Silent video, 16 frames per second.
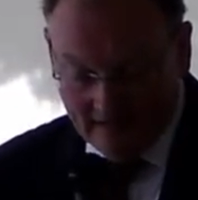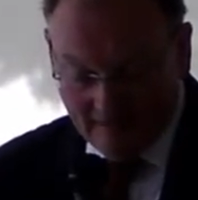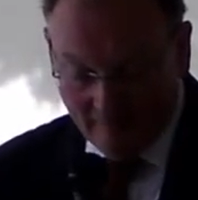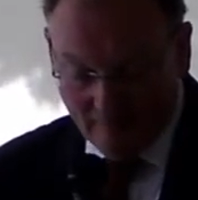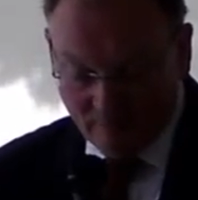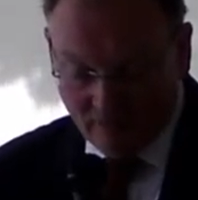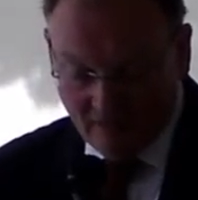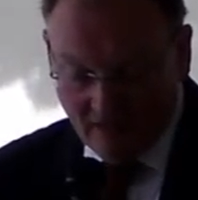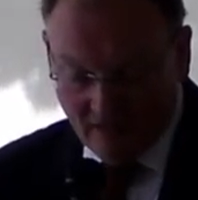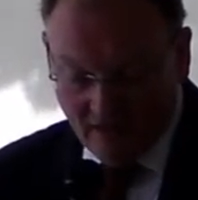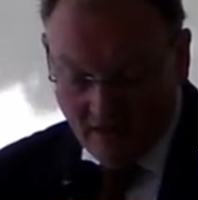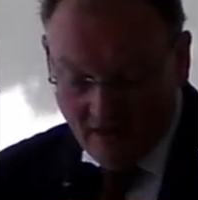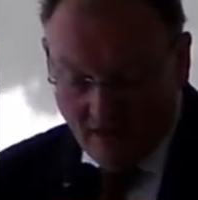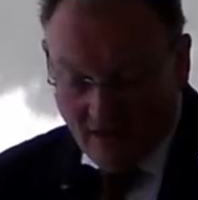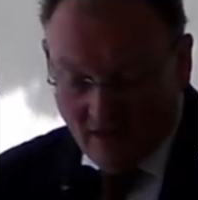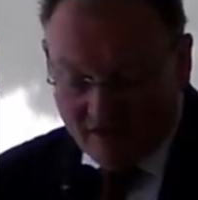Um,
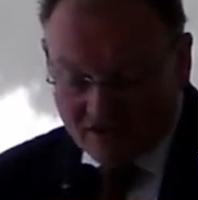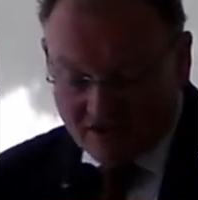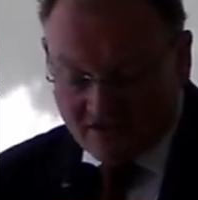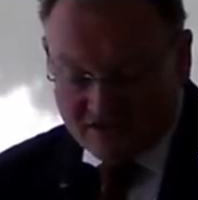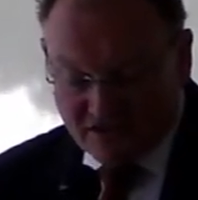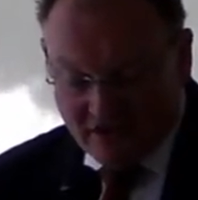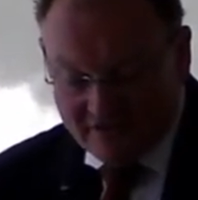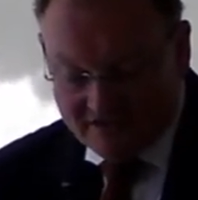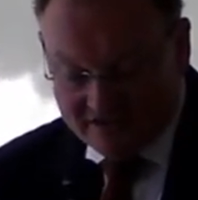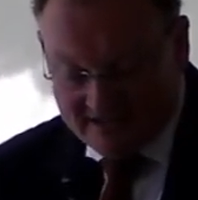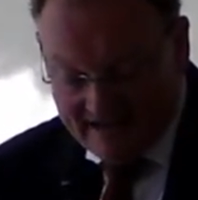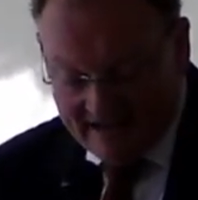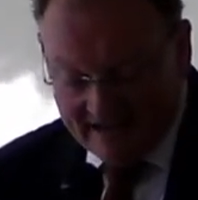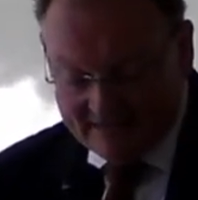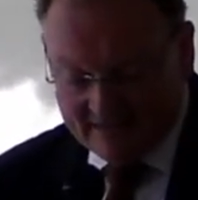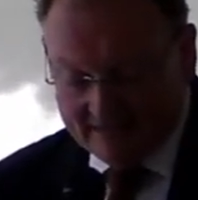so there's no
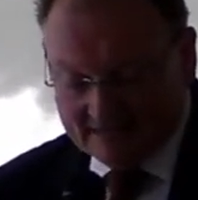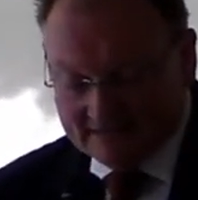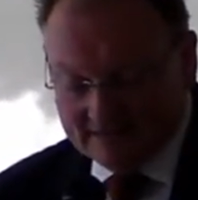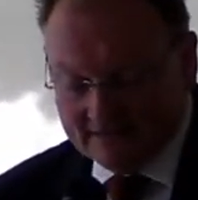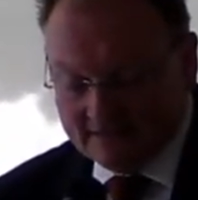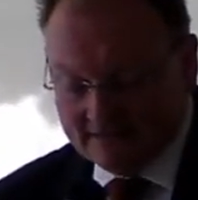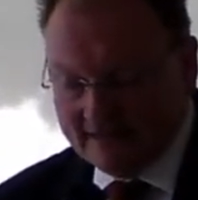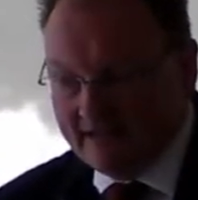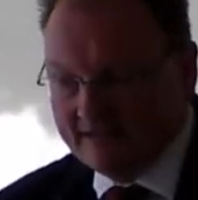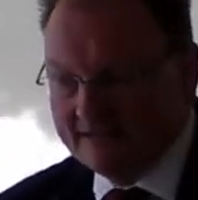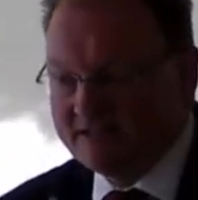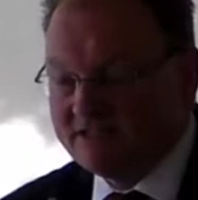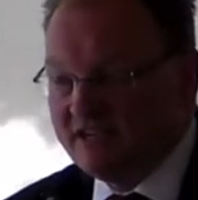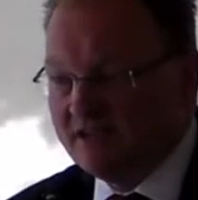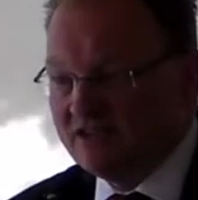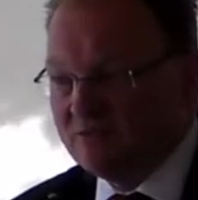doubting
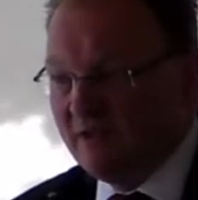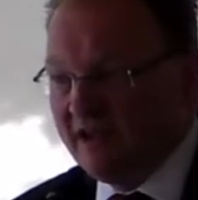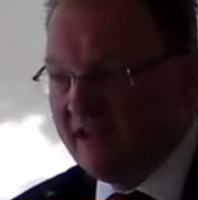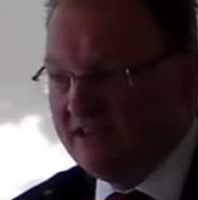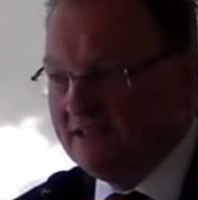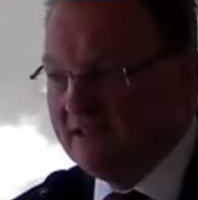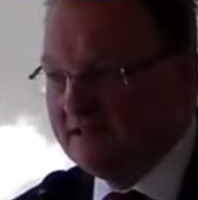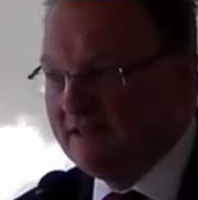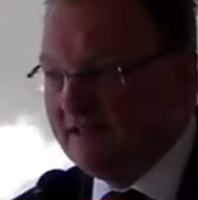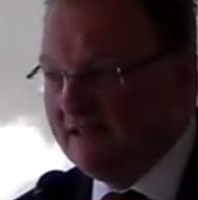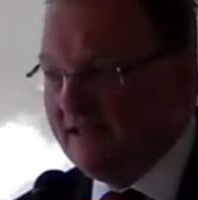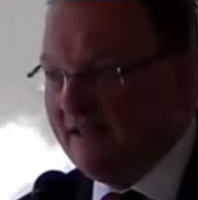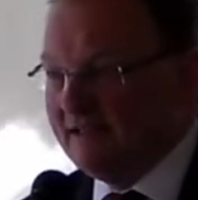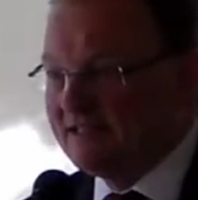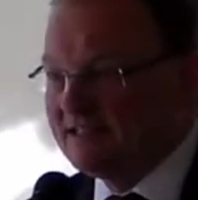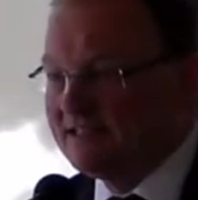that Tasmania
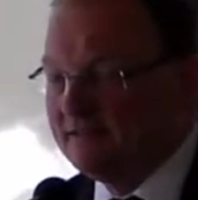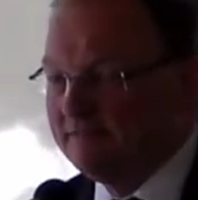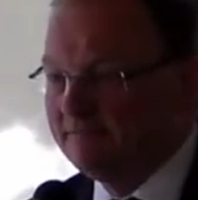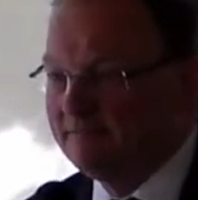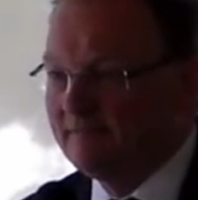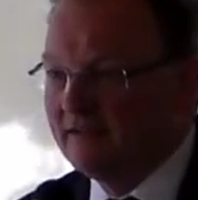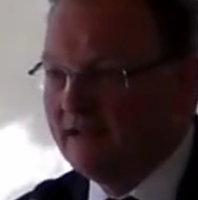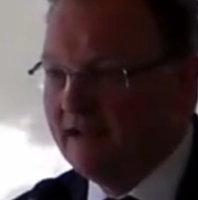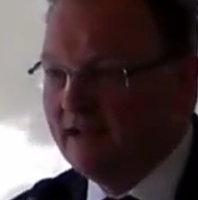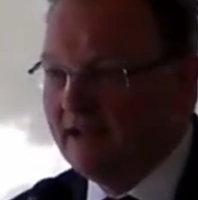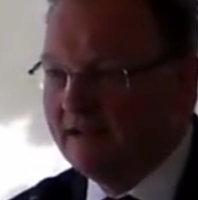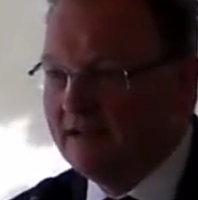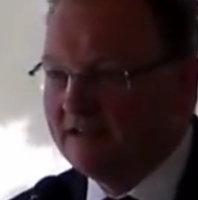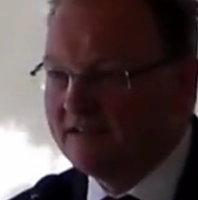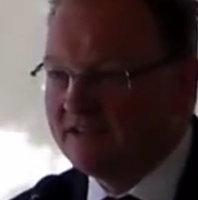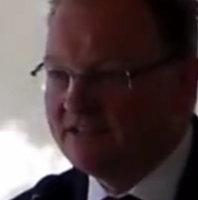gets uh,
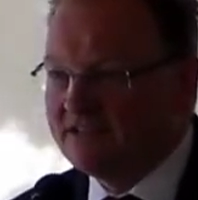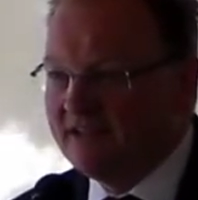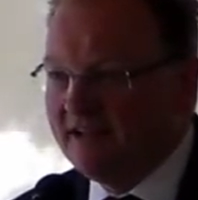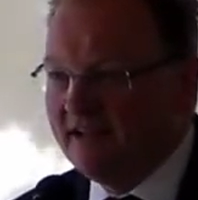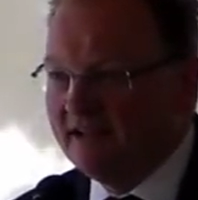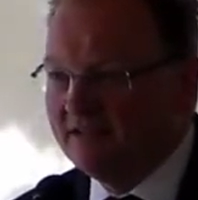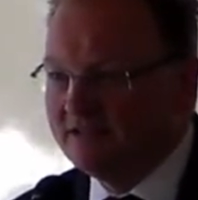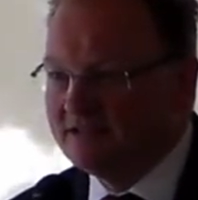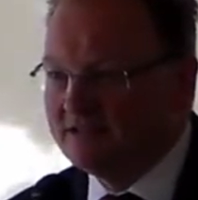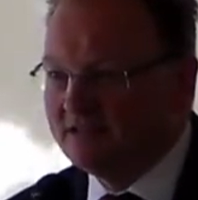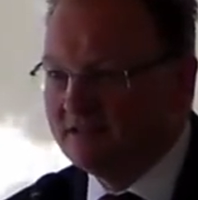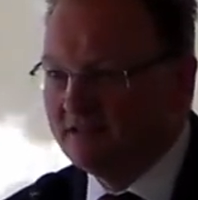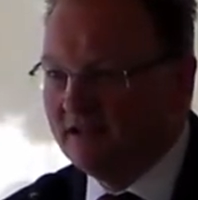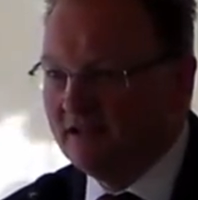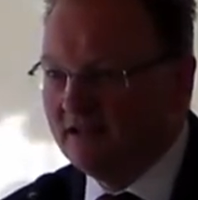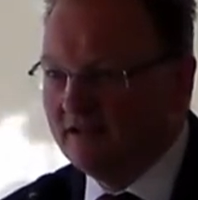and
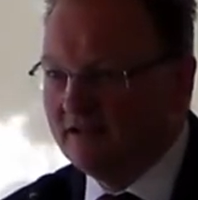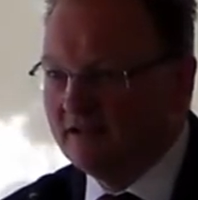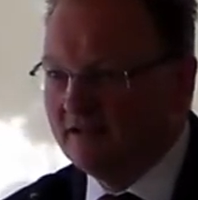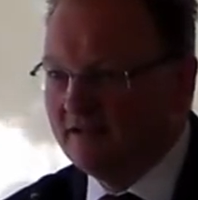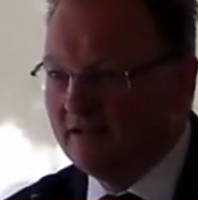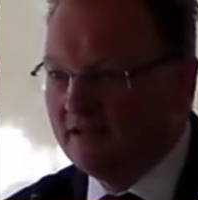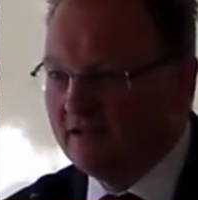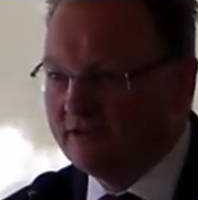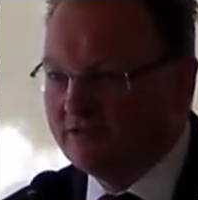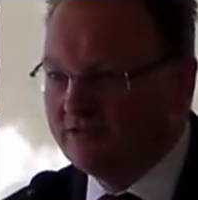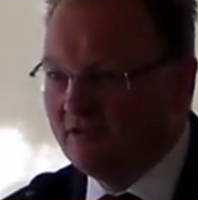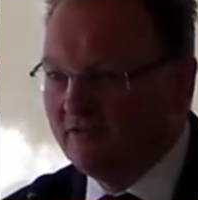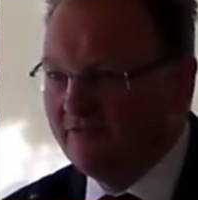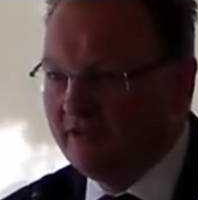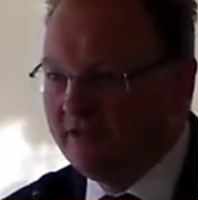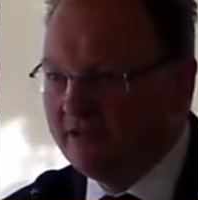understands uh,
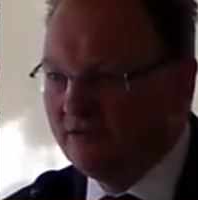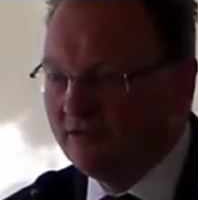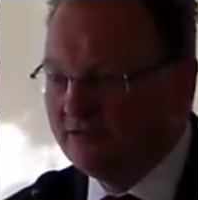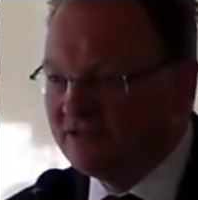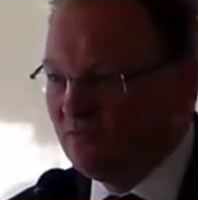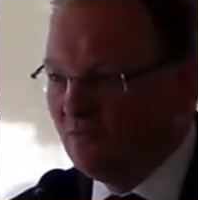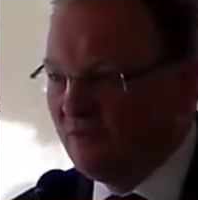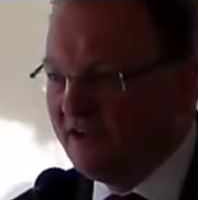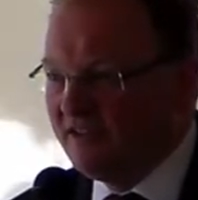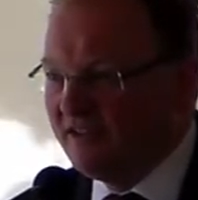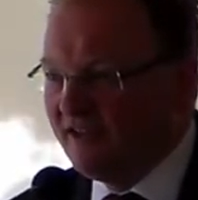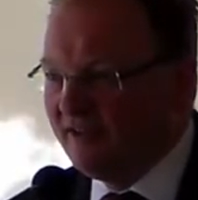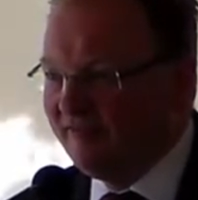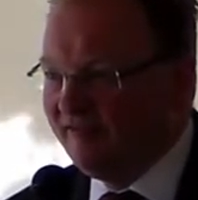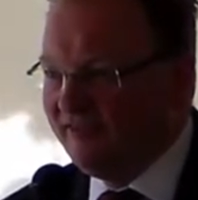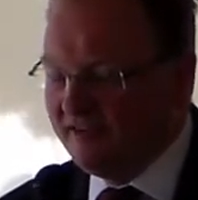electric vehicles and where
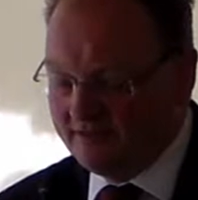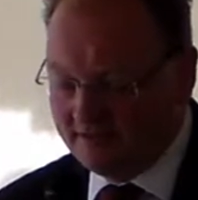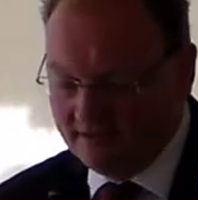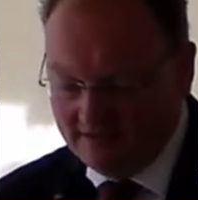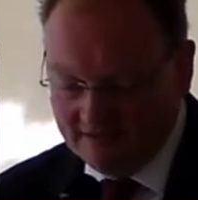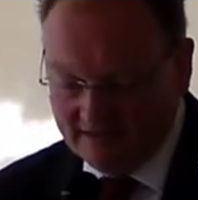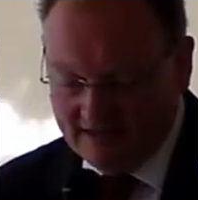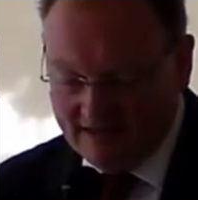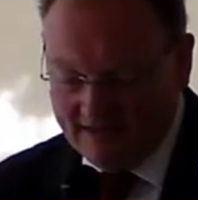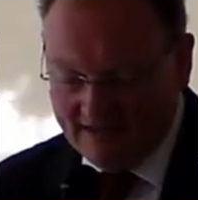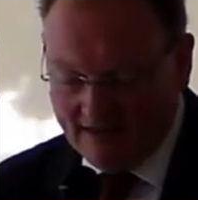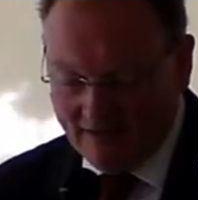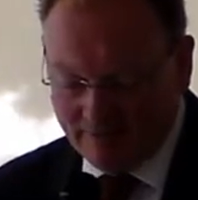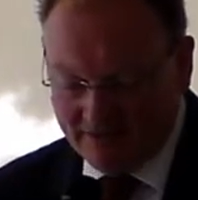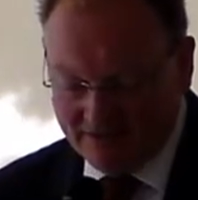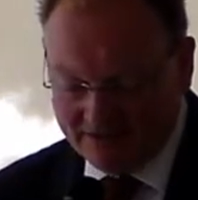they fit
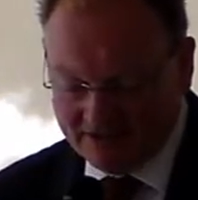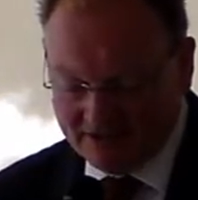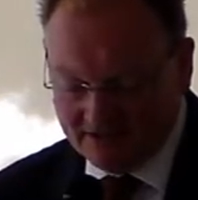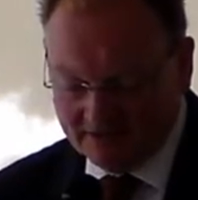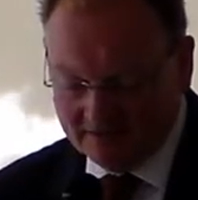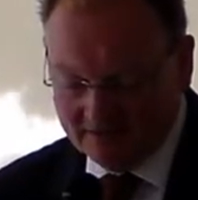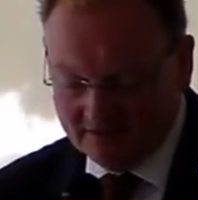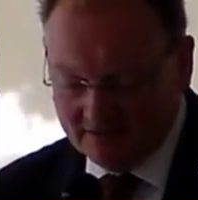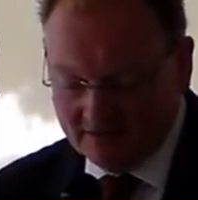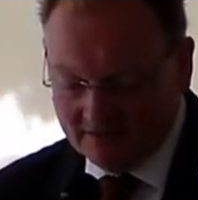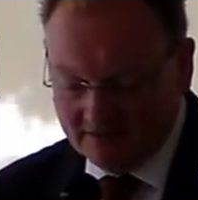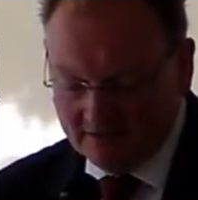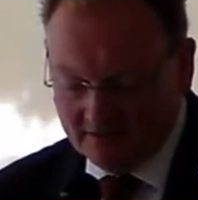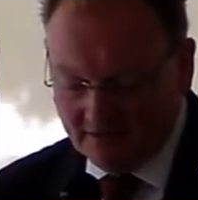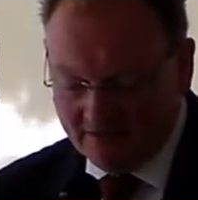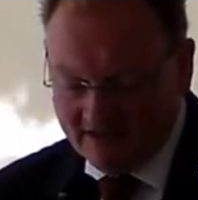in our picture
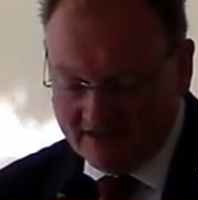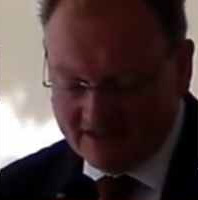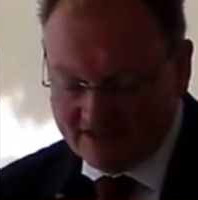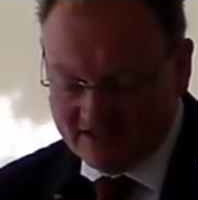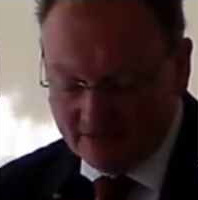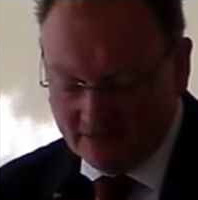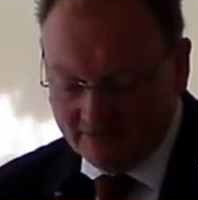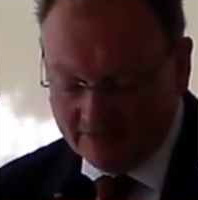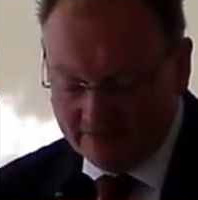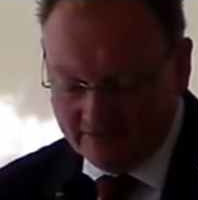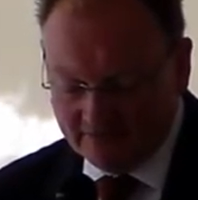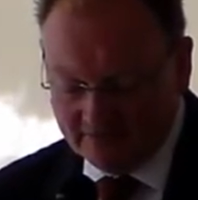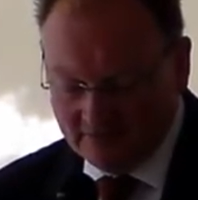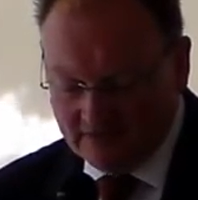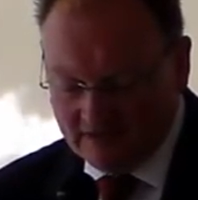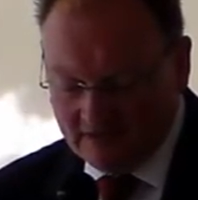of ourselves.